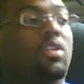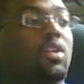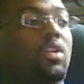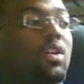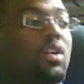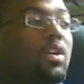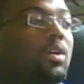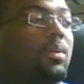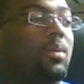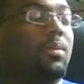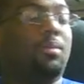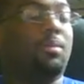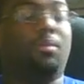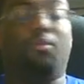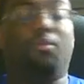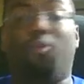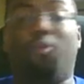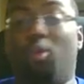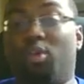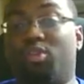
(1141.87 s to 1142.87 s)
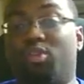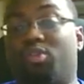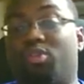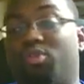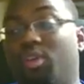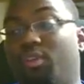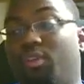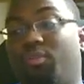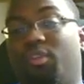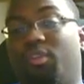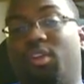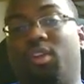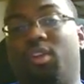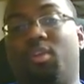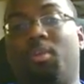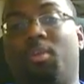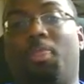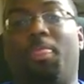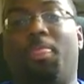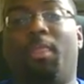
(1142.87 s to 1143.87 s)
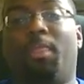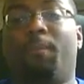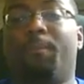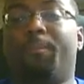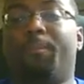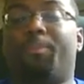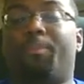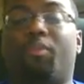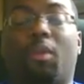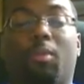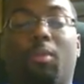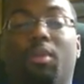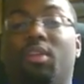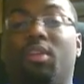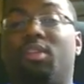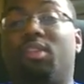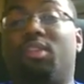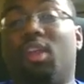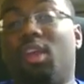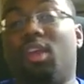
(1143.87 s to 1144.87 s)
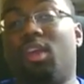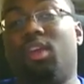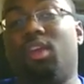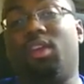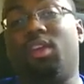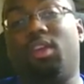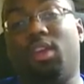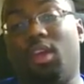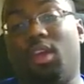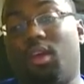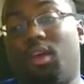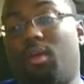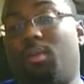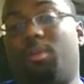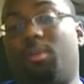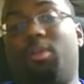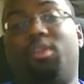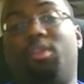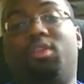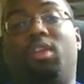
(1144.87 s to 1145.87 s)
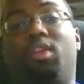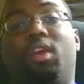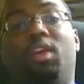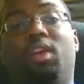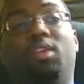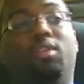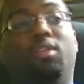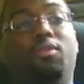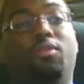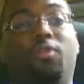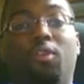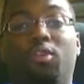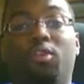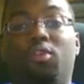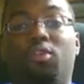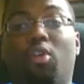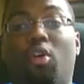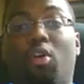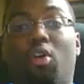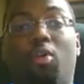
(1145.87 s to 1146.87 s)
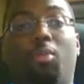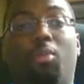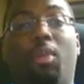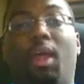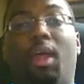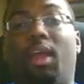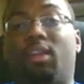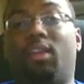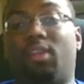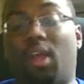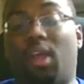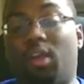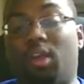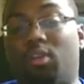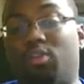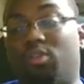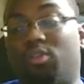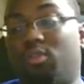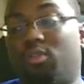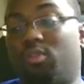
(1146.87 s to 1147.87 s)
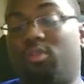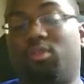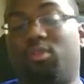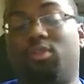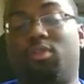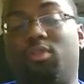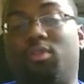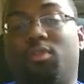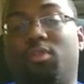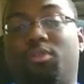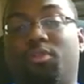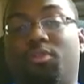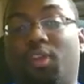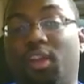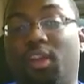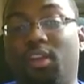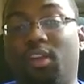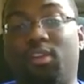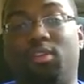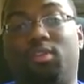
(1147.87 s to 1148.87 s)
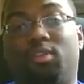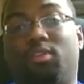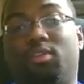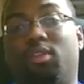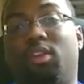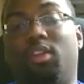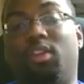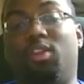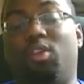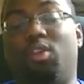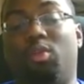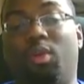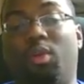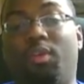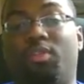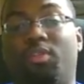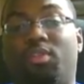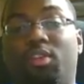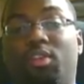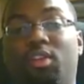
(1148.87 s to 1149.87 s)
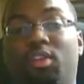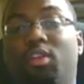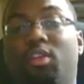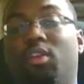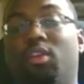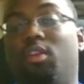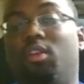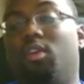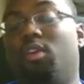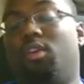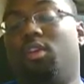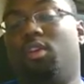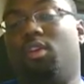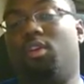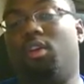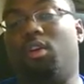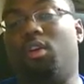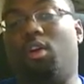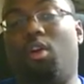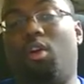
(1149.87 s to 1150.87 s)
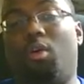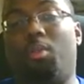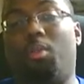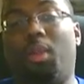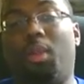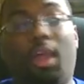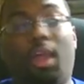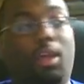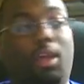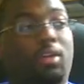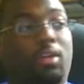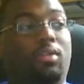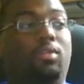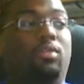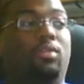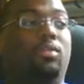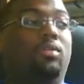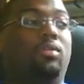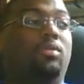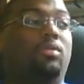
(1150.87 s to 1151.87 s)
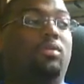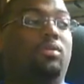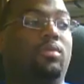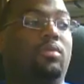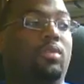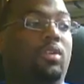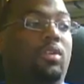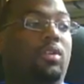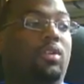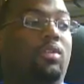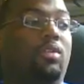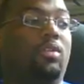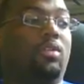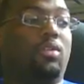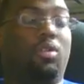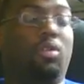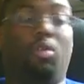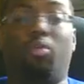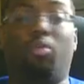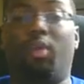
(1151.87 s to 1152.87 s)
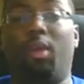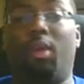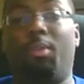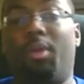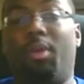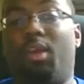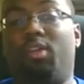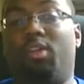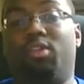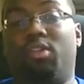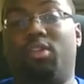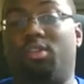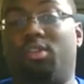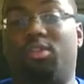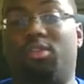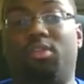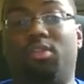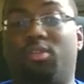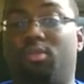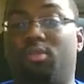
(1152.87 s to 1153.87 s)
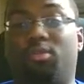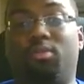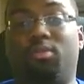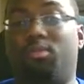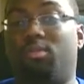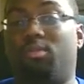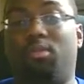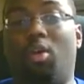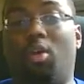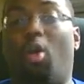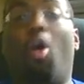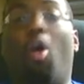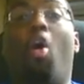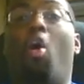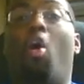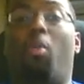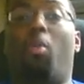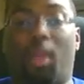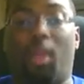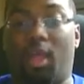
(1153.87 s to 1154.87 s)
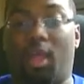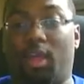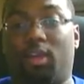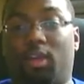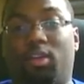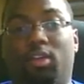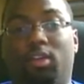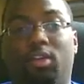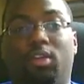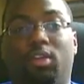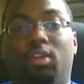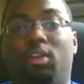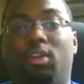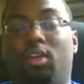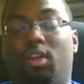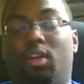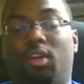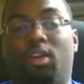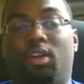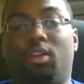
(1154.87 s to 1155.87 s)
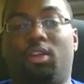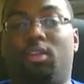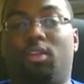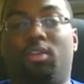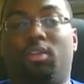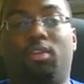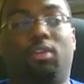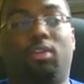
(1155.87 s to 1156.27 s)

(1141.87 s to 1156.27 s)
Forrest Griffin. I'm going to say it. Yeah, I'm going to say it in the first all-black title fight in the UFC. All black. You know, Rampage is all black. And